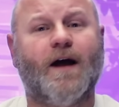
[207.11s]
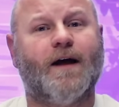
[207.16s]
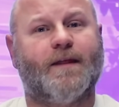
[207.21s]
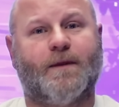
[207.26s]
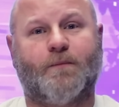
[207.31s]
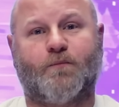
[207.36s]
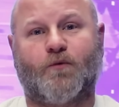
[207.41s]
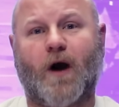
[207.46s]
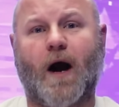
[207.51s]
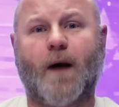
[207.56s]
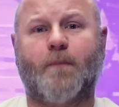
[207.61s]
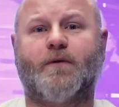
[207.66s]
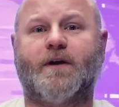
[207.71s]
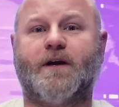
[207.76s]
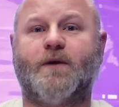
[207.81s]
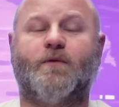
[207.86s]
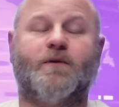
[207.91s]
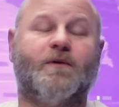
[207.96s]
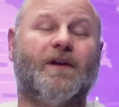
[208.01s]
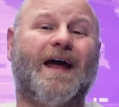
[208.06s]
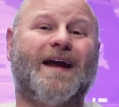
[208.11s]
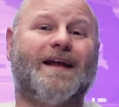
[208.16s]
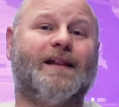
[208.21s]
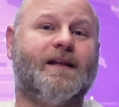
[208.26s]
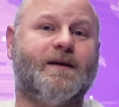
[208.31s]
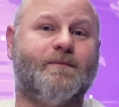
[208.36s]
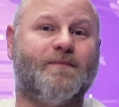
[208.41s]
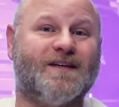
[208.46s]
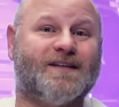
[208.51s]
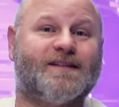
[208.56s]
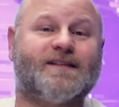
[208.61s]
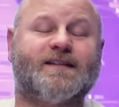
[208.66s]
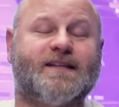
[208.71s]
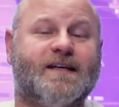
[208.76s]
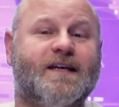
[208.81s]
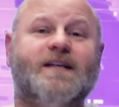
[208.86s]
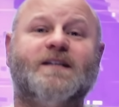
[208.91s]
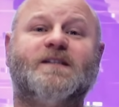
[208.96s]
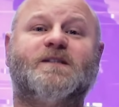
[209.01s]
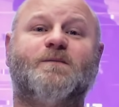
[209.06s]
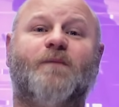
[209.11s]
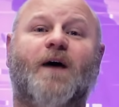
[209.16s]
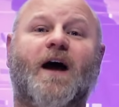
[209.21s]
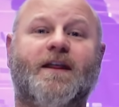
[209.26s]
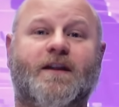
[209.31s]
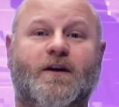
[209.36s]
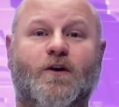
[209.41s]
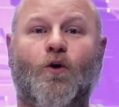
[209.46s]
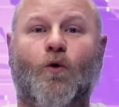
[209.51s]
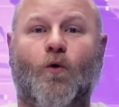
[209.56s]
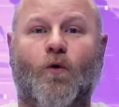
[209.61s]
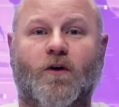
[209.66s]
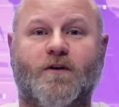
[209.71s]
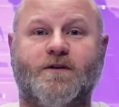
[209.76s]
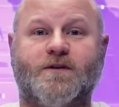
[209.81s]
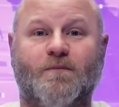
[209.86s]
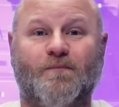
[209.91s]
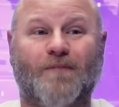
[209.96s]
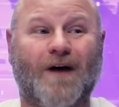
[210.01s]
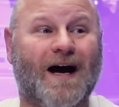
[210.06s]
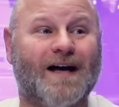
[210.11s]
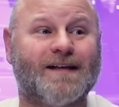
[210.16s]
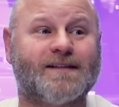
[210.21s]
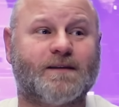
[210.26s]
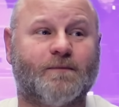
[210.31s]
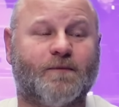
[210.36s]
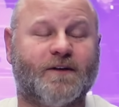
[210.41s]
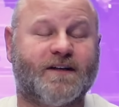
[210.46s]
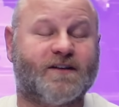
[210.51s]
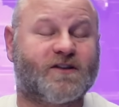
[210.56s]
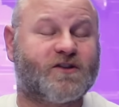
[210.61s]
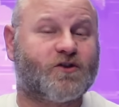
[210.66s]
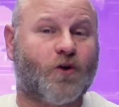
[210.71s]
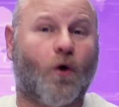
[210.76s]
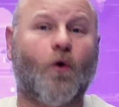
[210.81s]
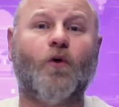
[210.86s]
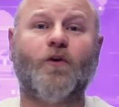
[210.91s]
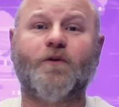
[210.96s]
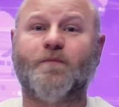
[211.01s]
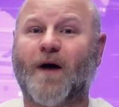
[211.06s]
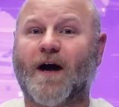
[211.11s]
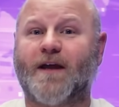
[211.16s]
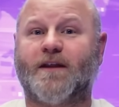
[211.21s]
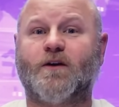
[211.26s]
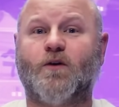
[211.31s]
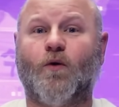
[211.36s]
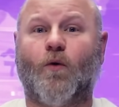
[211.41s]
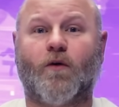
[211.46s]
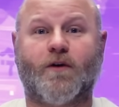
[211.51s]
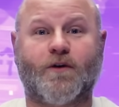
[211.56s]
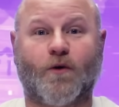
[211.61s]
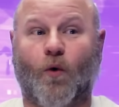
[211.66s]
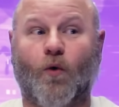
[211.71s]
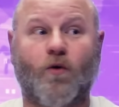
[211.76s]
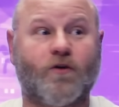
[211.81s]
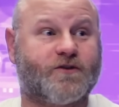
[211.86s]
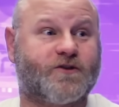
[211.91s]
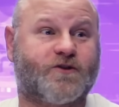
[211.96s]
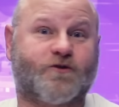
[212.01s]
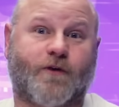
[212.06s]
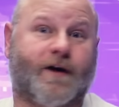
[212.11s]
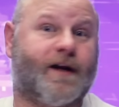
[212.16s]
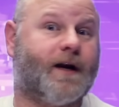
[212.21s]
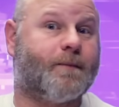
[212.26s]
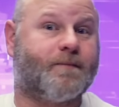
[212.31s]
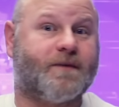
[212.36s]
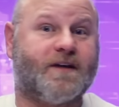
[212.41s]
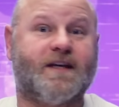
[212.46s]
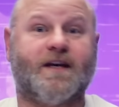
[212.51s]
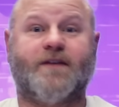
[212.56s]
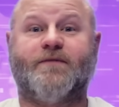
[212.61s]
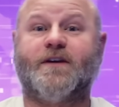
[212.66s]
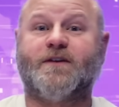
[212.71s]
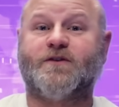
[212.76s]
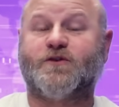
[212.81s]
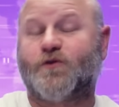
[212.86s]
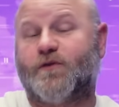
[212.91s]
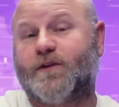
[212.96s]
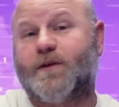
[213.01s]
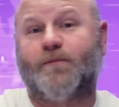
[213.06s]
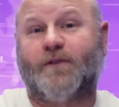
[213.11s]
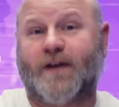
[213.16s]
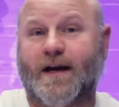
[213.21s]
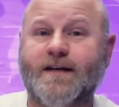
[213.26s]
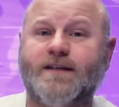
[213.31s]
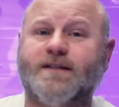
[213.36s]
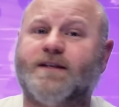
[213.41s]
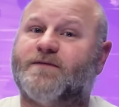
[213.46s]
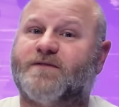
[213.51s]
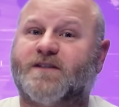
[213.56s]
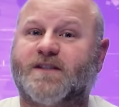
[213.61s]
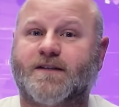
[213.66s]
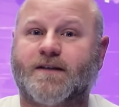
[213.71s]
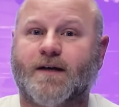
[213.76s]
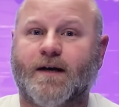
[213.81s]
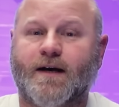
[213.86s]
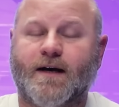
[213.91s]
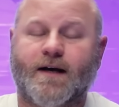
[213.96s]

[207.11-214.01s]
the property would likely be seized by the court, possibly sold by the court, or straight up given to the plaintiffs.